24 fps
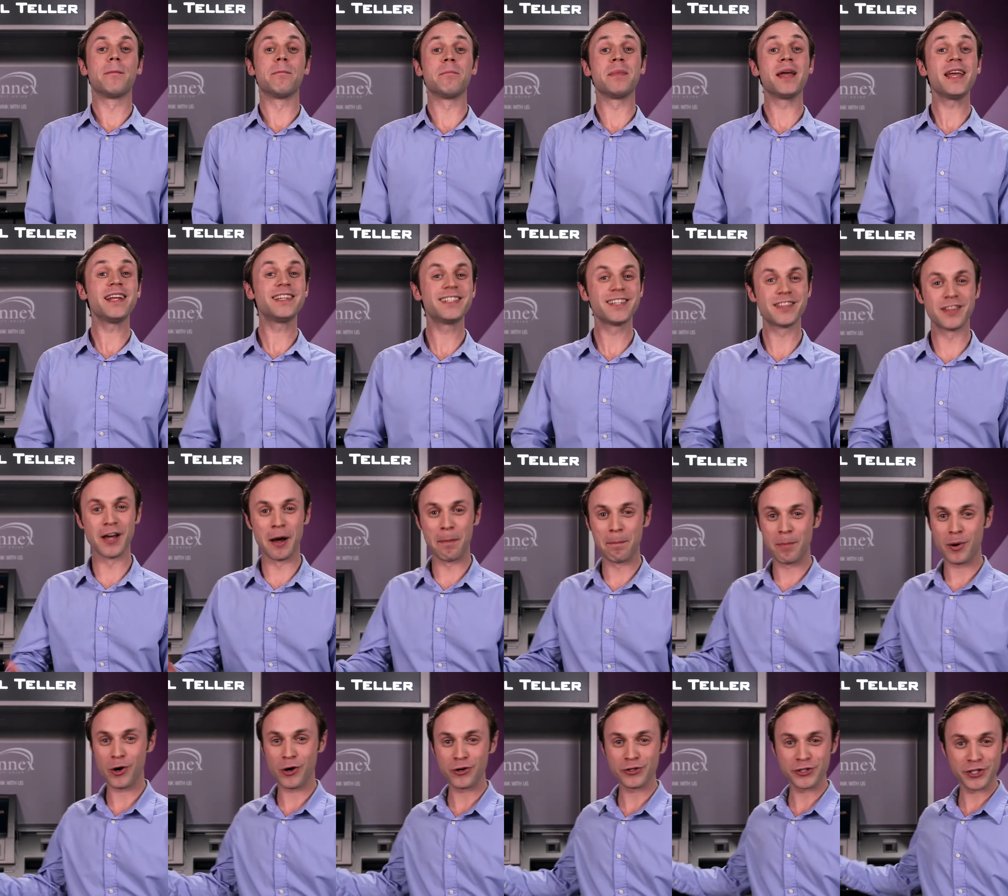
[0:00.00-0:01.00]
Meet the
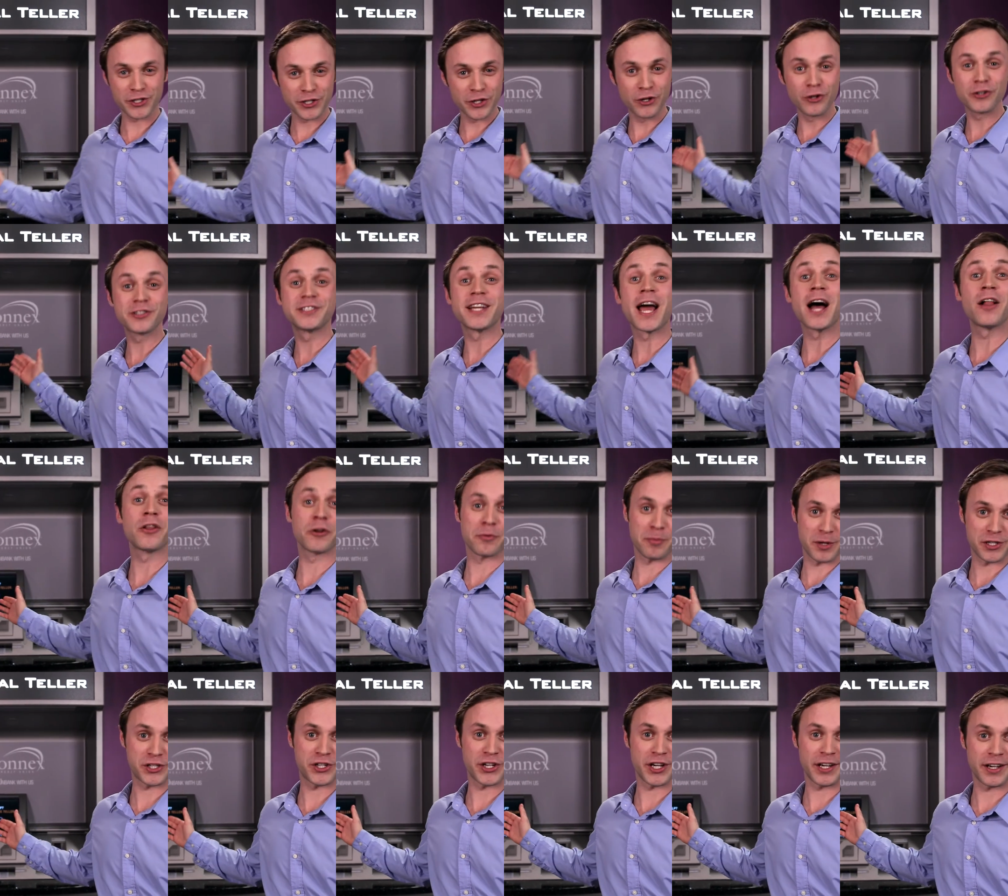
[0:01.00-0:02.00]
personal teller
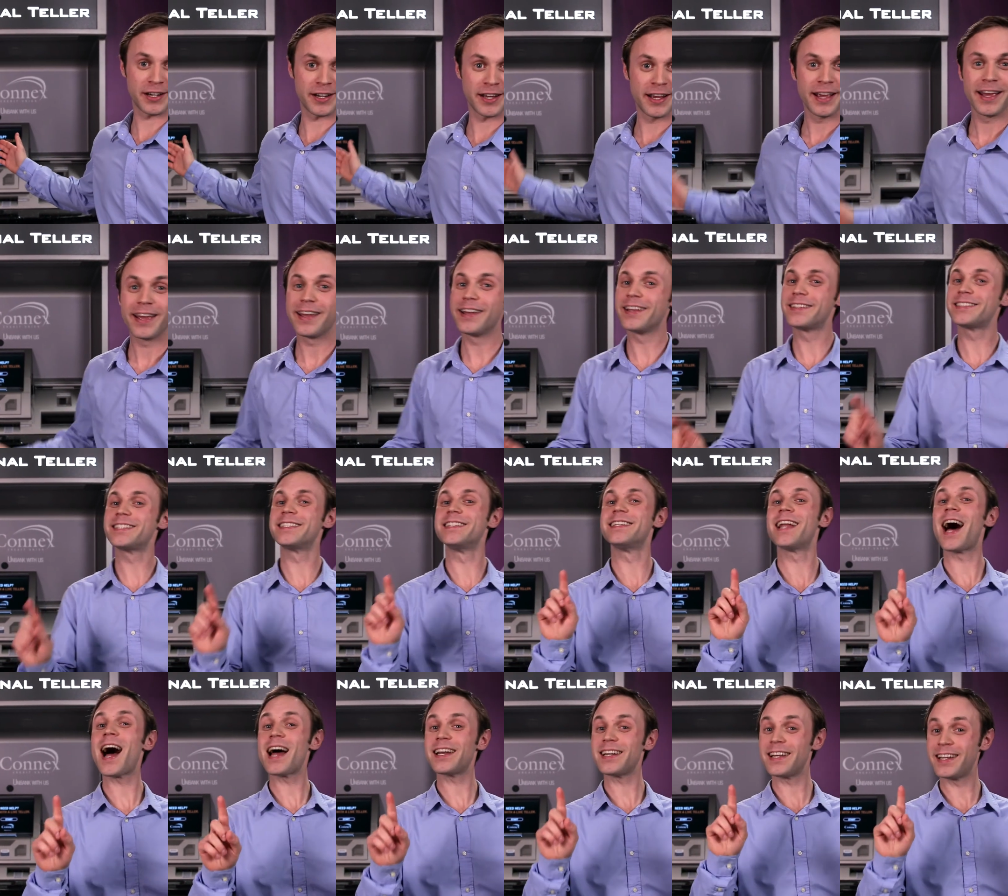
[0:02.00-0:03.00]
machine. It's
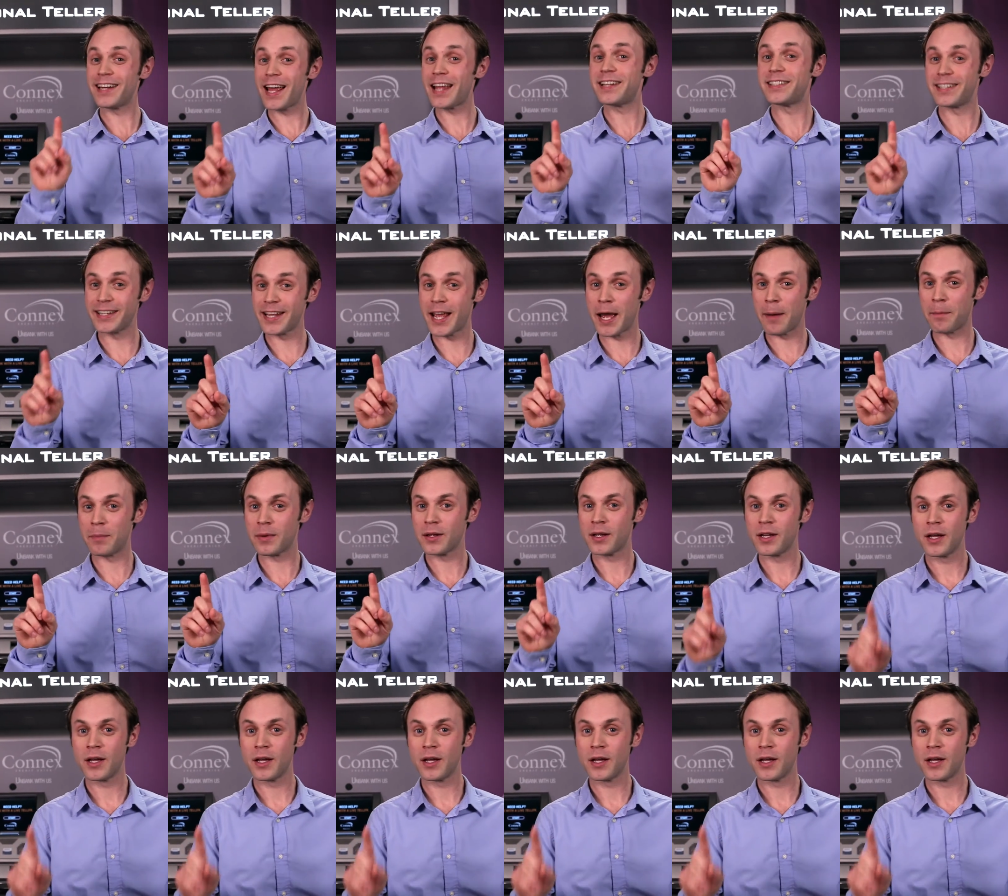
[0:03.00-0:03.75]
not an ATM.